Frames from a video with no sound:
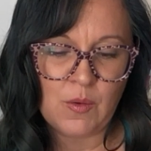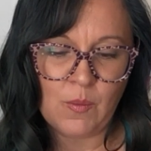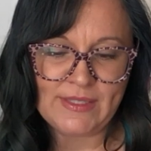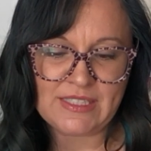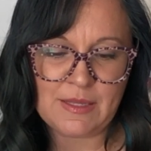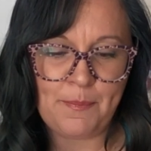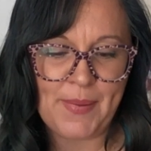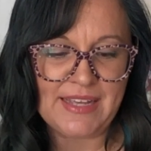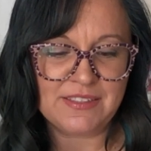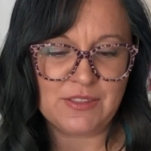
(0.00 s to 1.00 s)
What's the
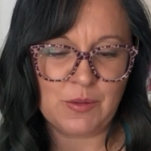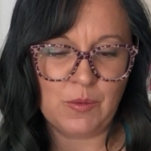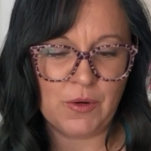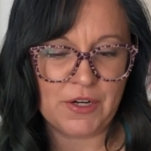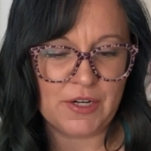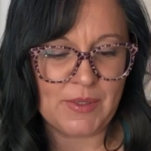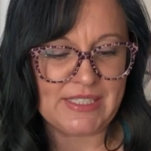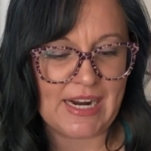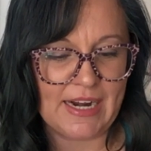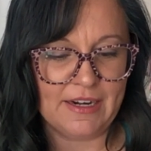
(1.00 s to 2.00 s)
best order in which
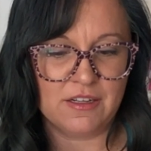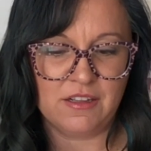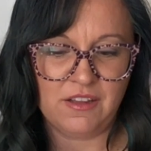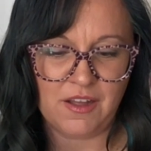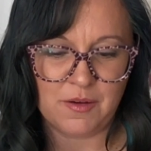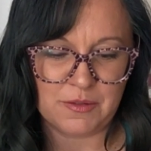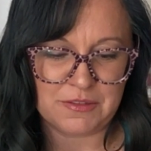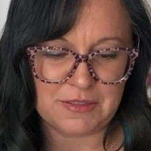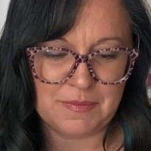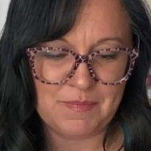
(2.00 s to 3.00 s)
to iron
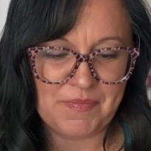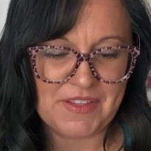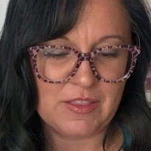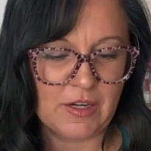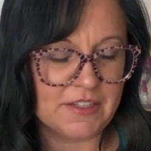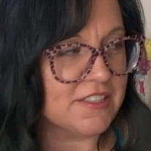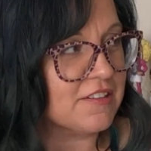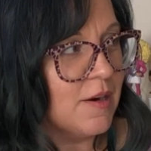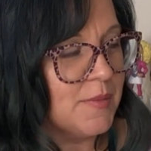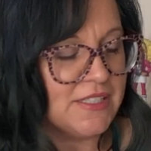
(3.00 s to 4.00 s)
clothes? Largest
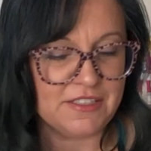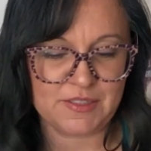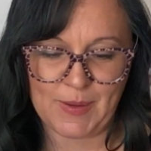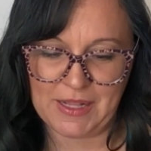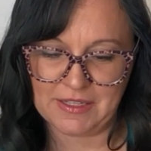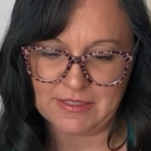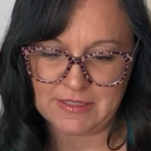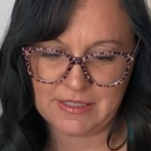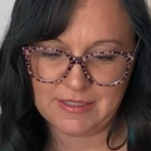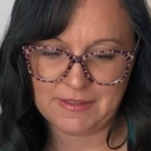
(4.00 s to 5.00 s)
garments to
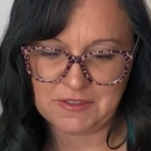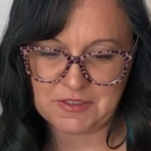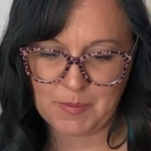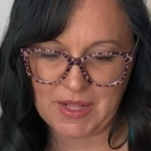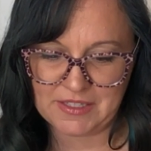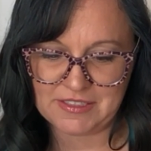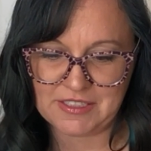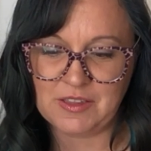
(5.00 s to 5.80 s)
smallest, smallest to